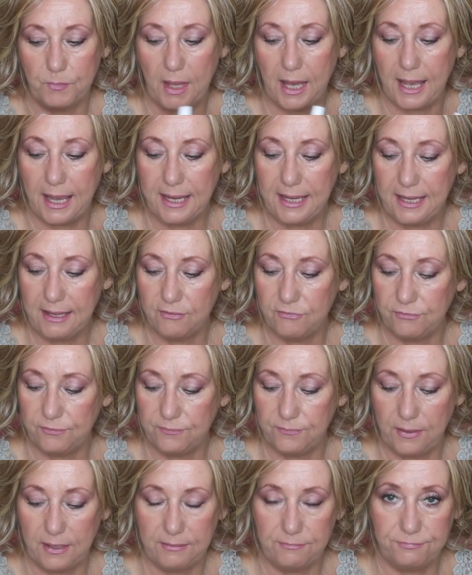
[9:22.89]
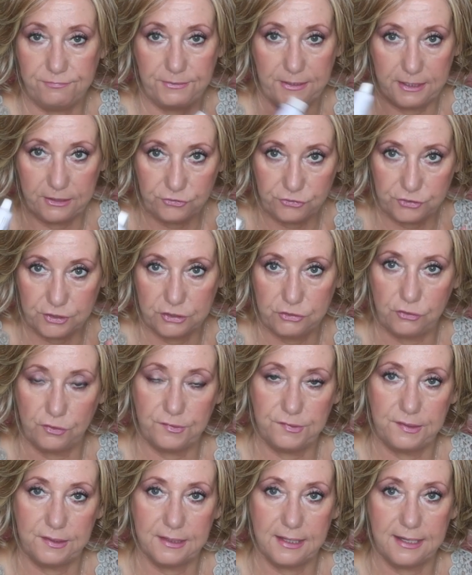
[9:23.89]
I have finished, and you'll
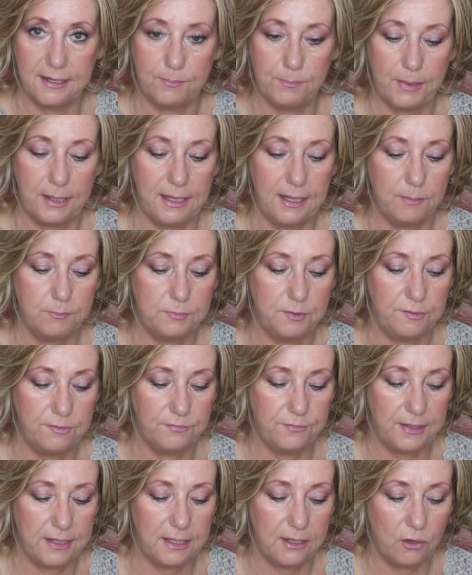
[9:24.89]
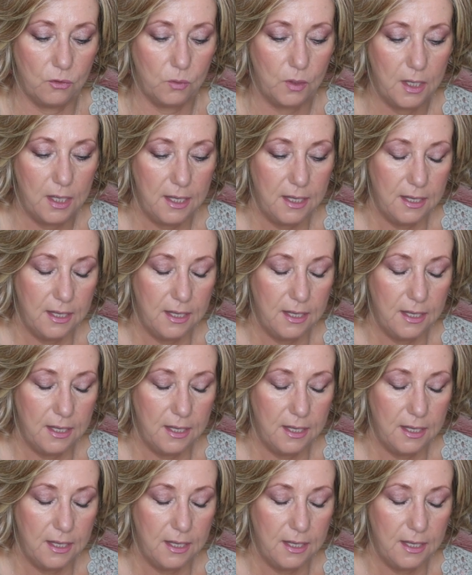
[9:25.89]
see that in my empties video,